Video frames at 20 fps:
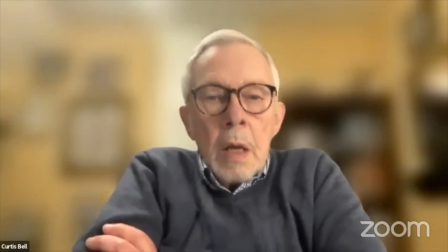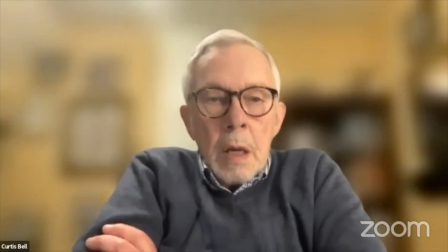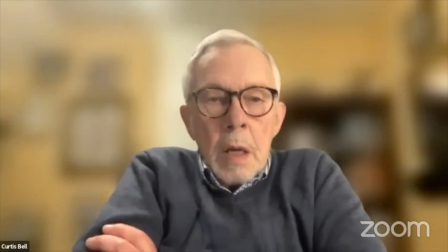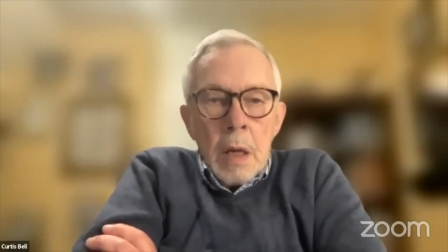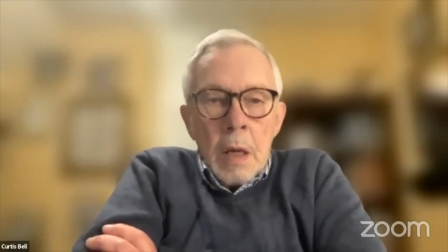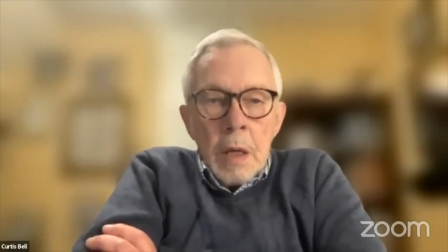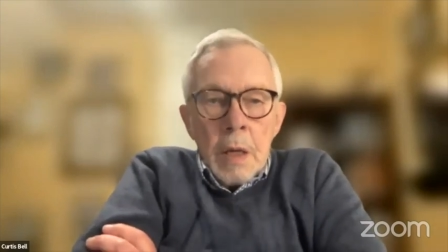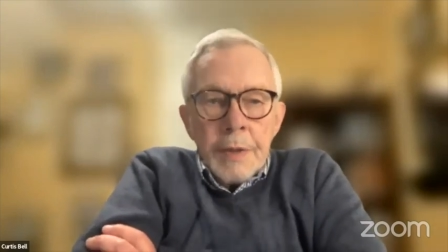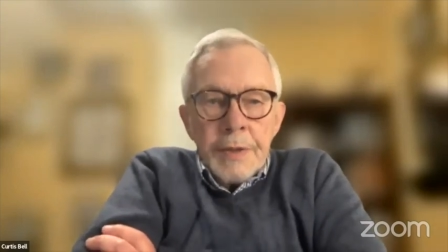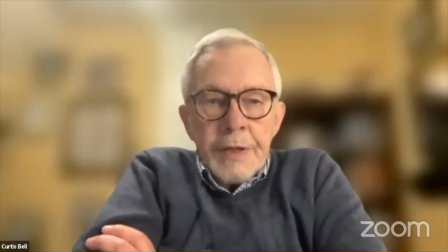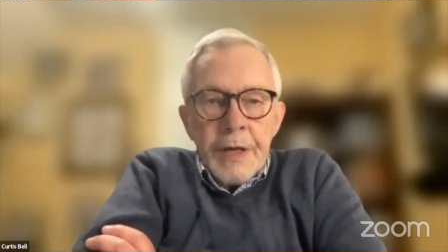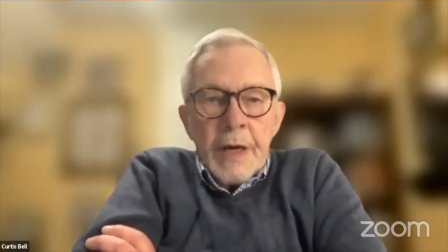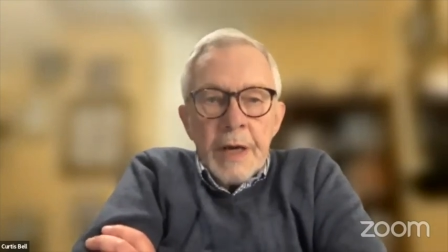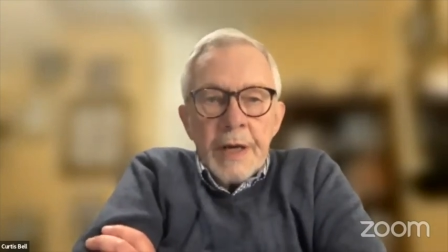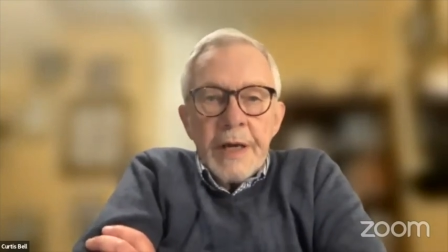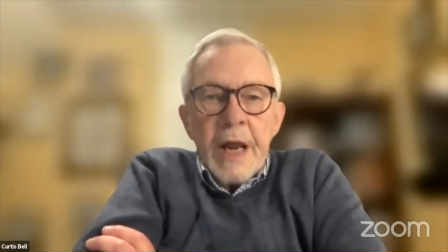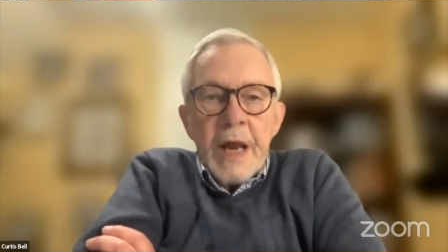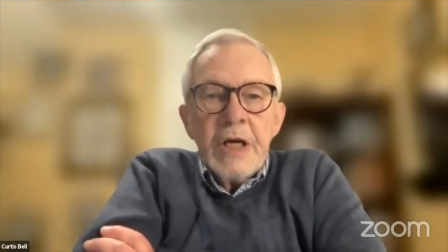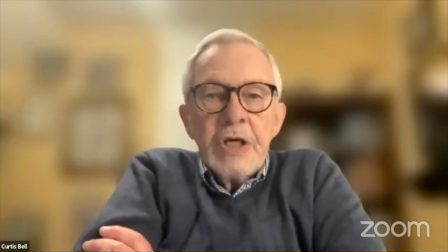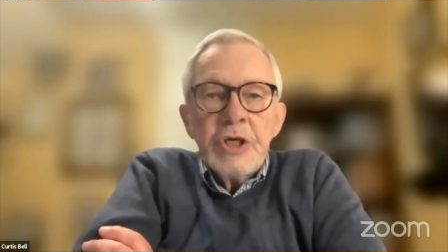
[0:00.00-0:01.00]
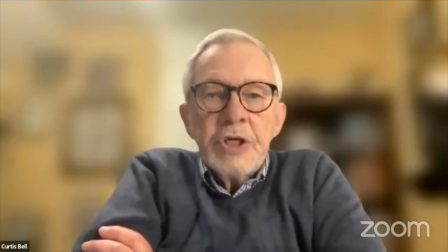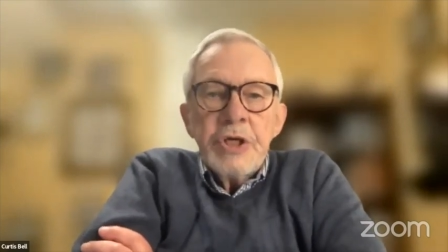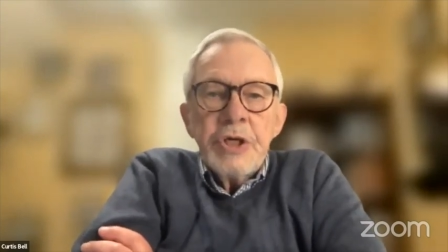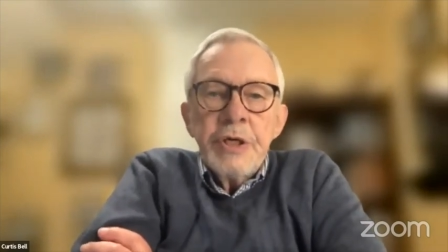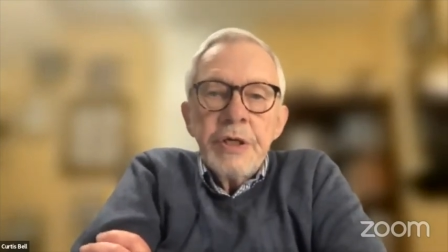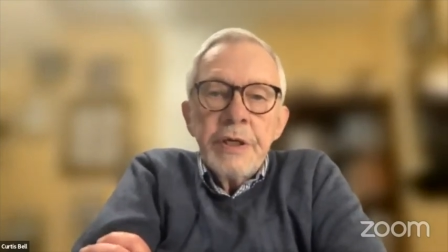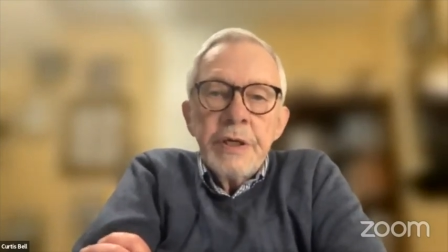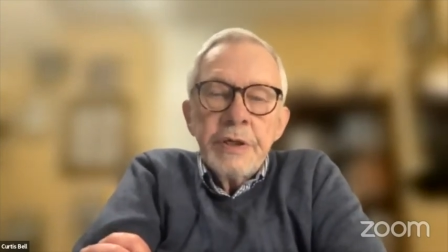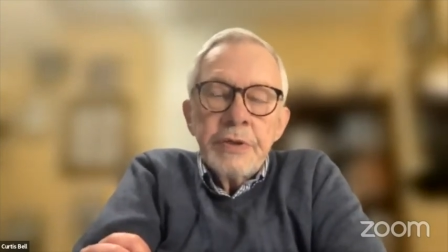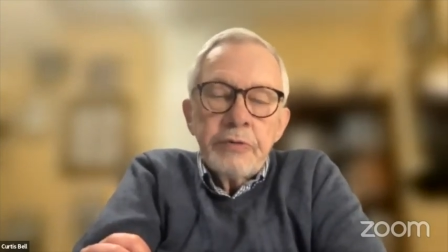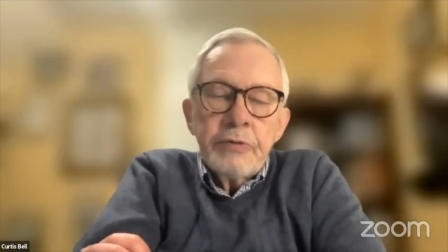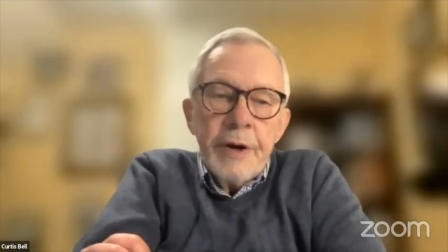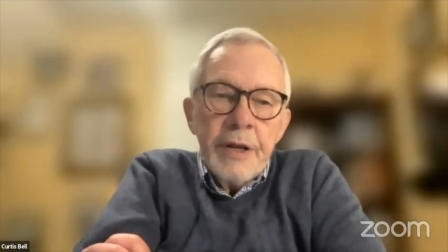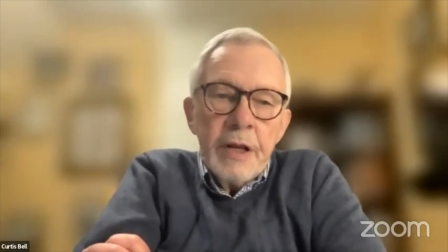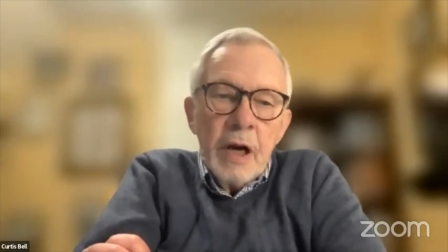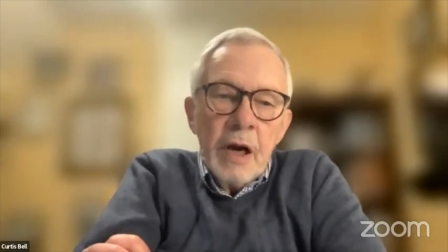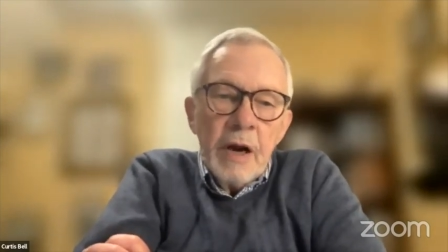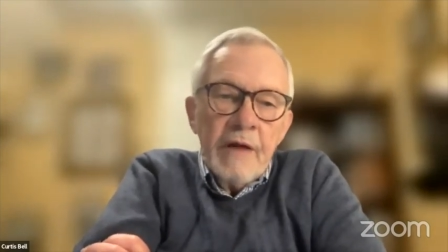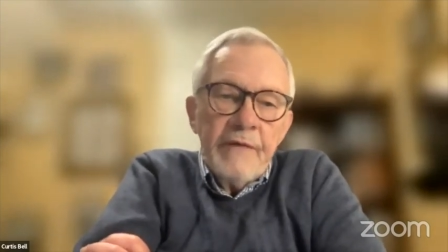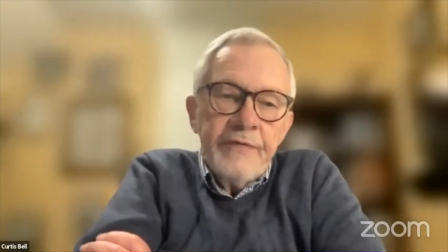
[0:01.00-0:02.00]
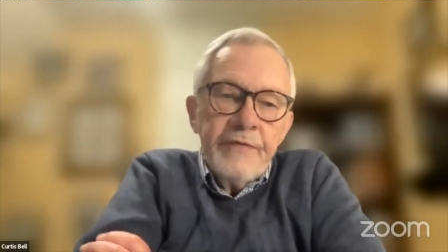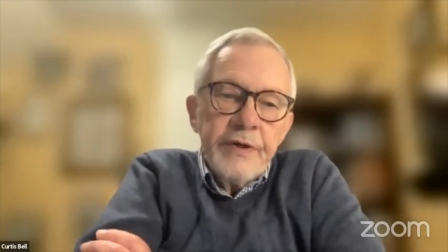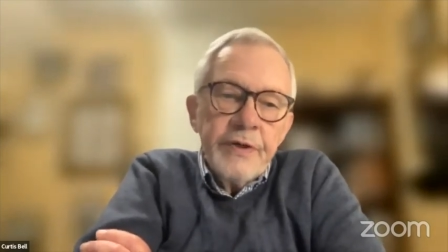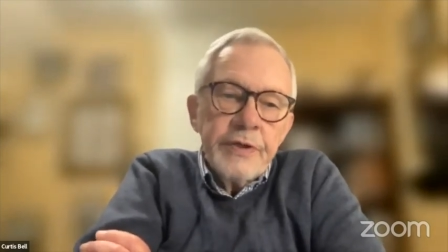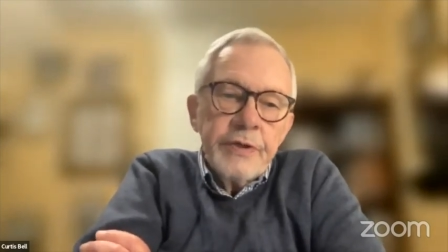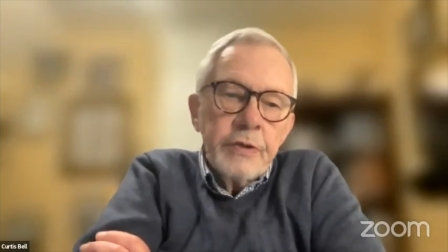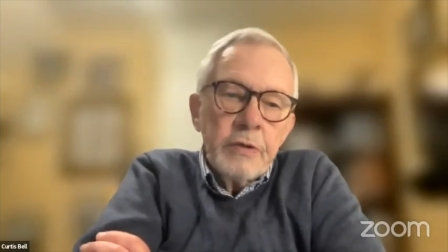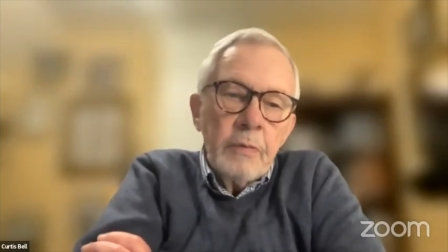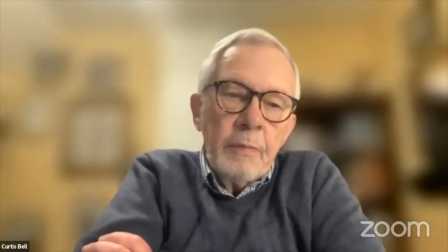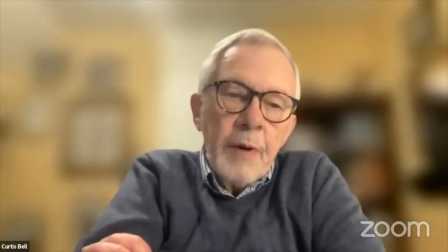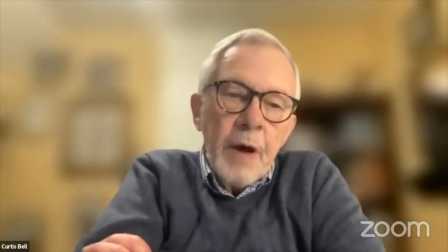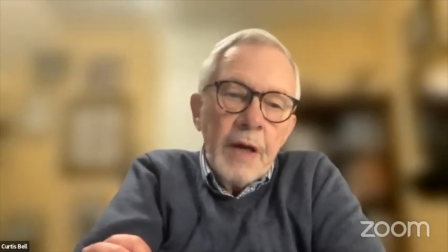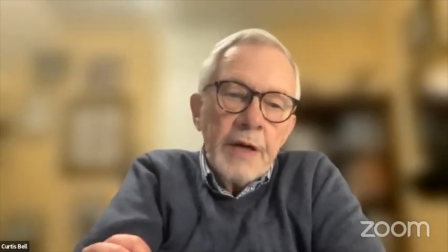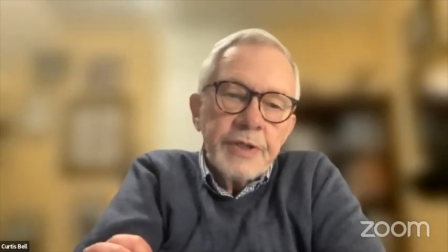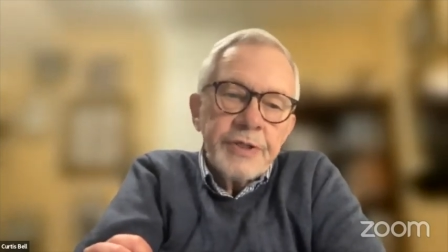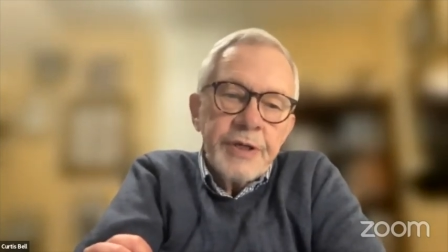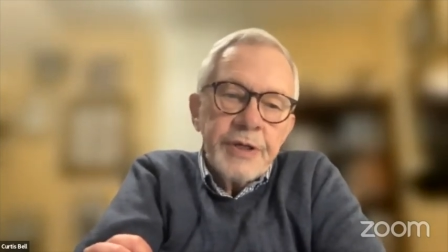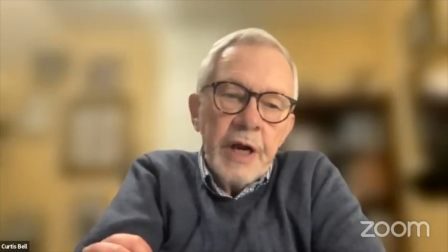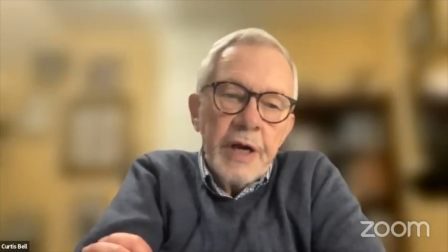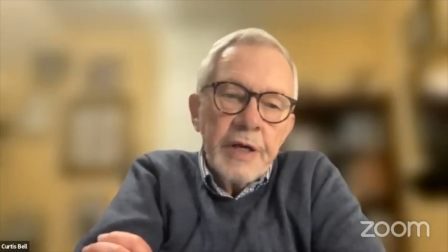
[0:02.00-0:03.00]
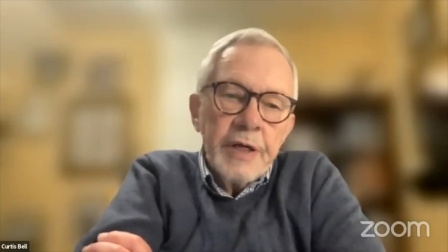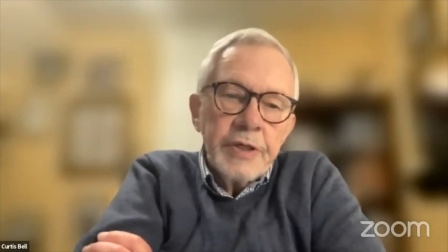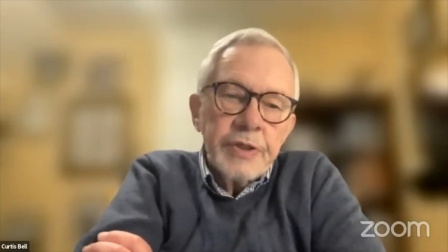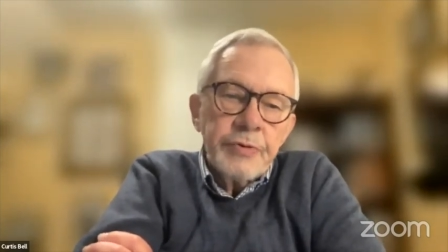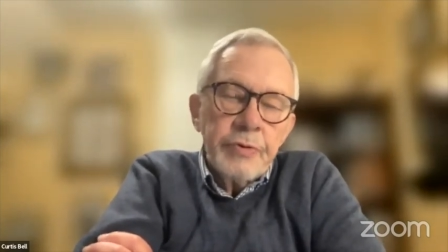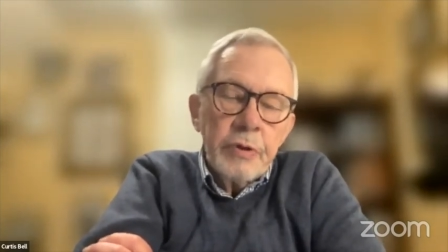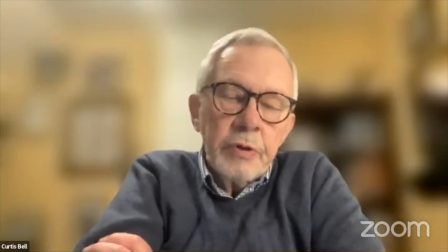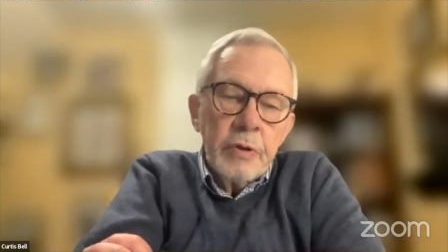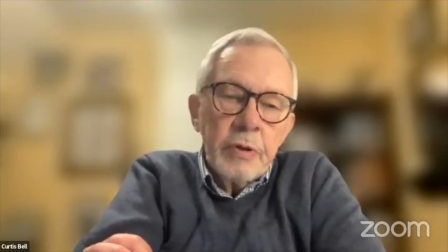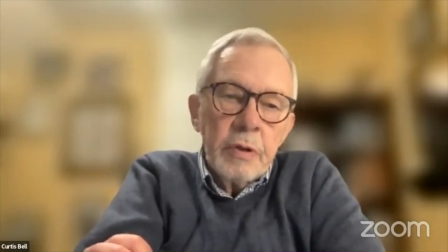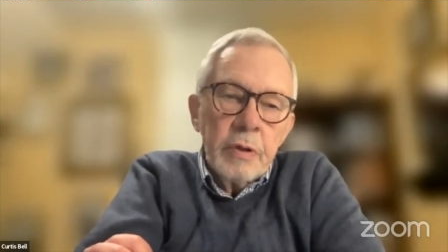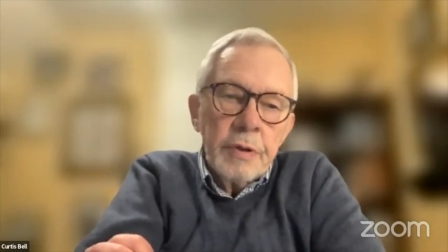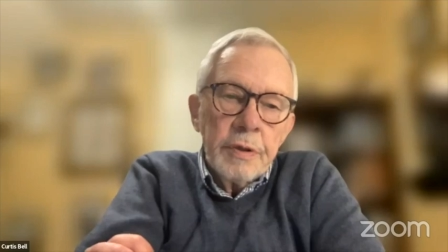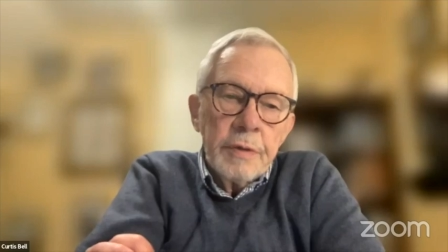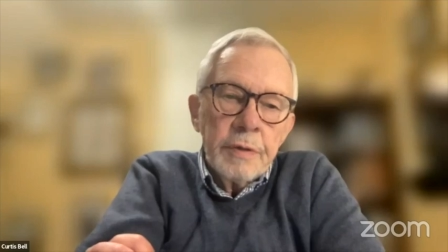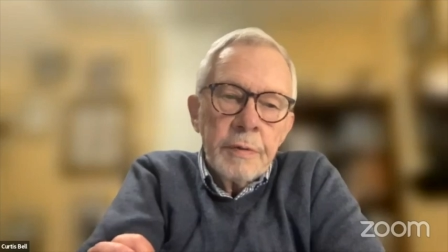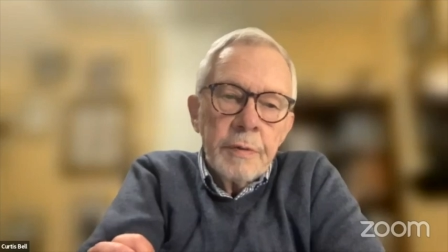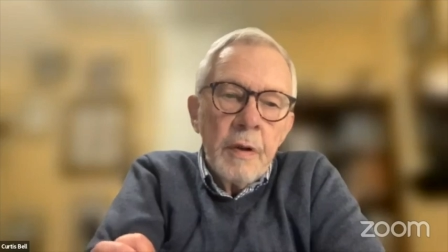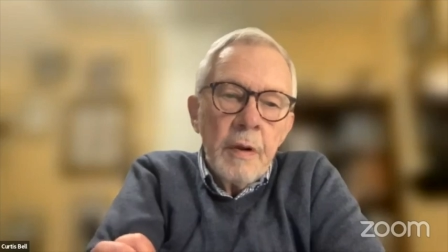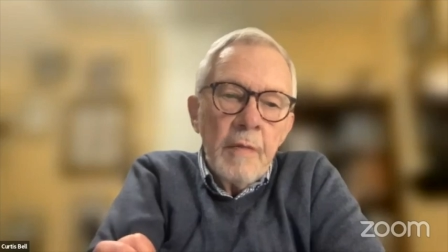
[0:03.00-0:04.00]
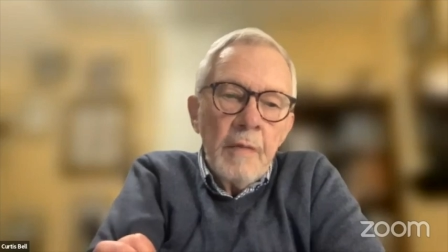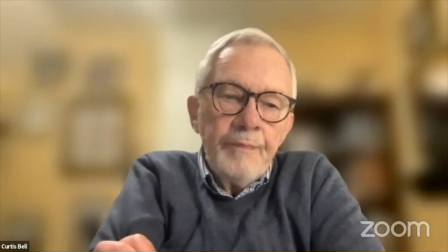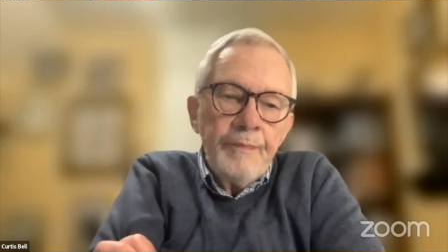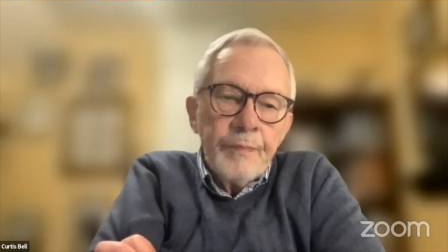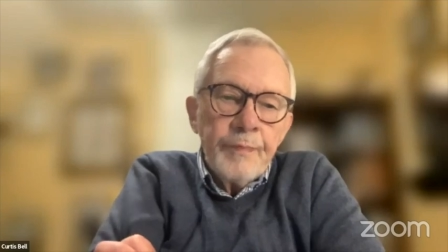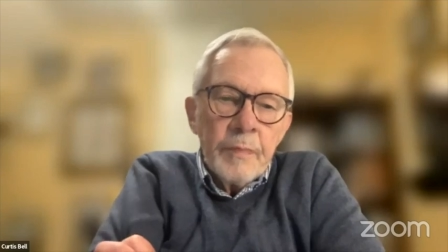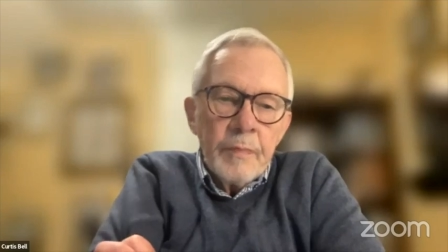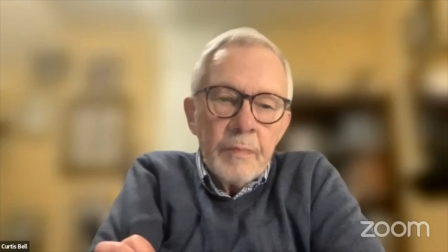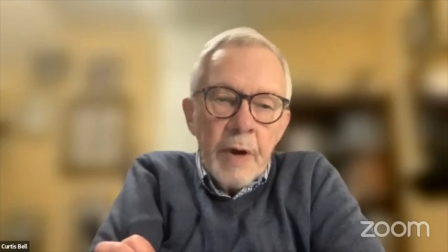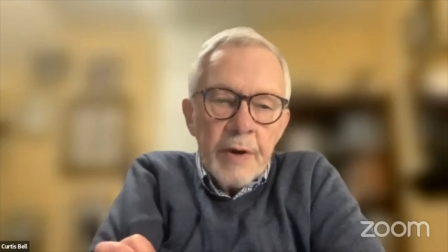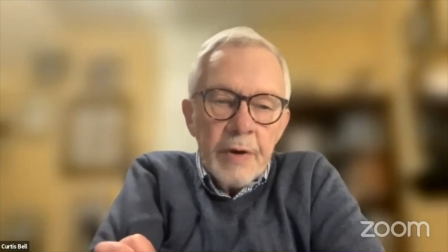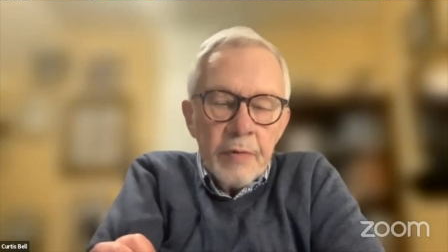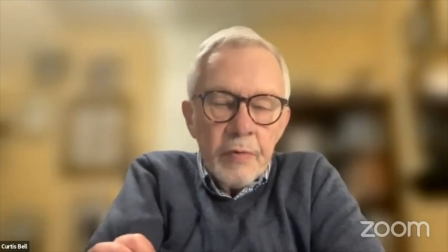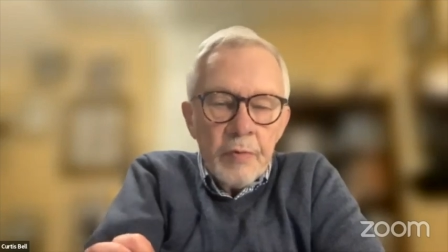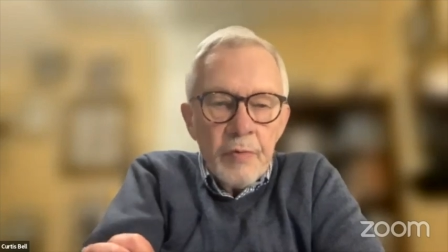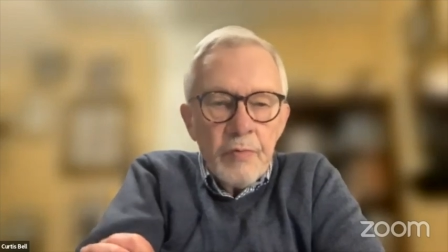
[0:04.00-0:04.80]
a, a, delegation in 2011 to Palestine, Israel, uh, about a